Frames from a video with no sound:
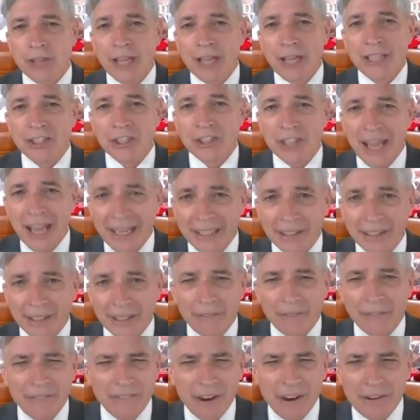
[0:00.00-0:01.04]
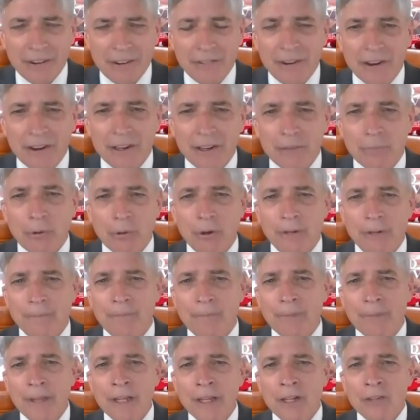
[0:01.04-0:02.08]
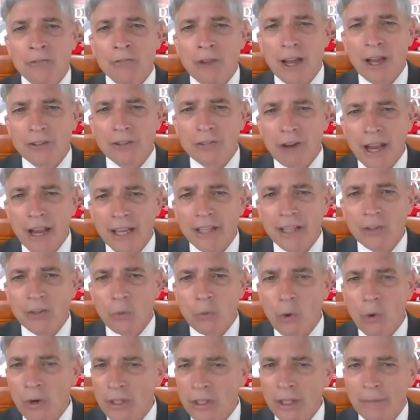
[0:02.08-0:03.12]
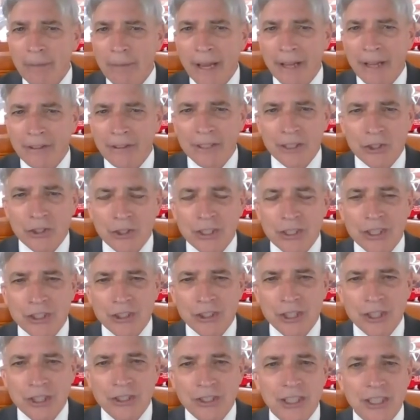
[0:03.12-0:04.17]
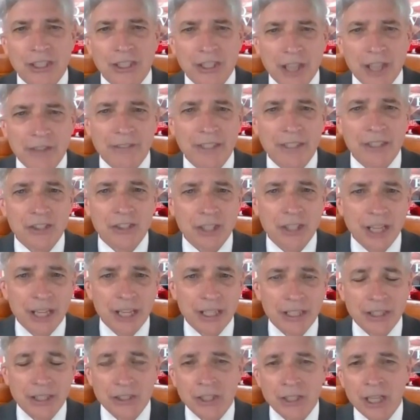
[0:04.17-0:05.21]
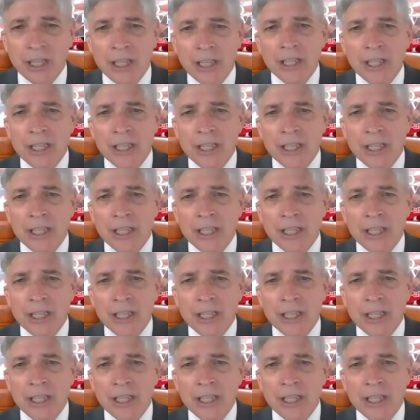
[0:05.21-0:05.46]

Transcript: And secondly, very, very important, Ronald Reagan warned about this in the 60s, 70s, and 80s.